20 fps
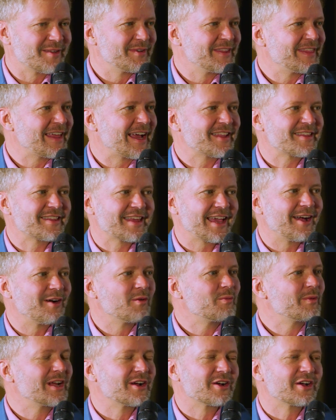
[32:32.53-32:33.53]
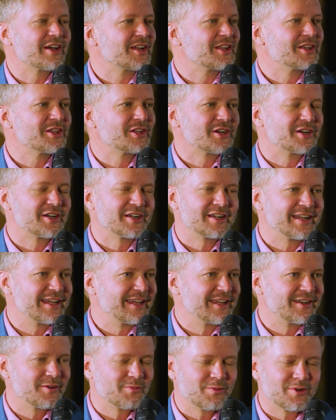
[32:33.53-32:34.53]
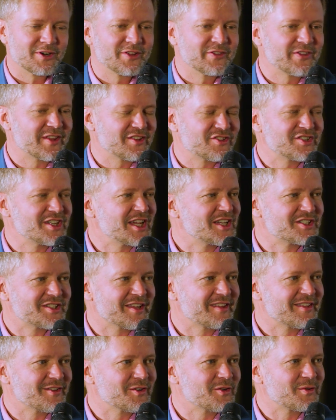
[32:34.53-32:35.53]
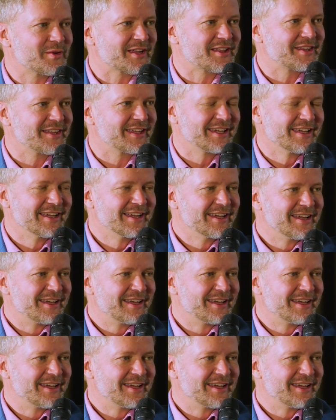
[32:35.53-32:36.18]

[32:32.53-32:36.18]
I mean, that's how we are going to learn in a world that's changing so quickly.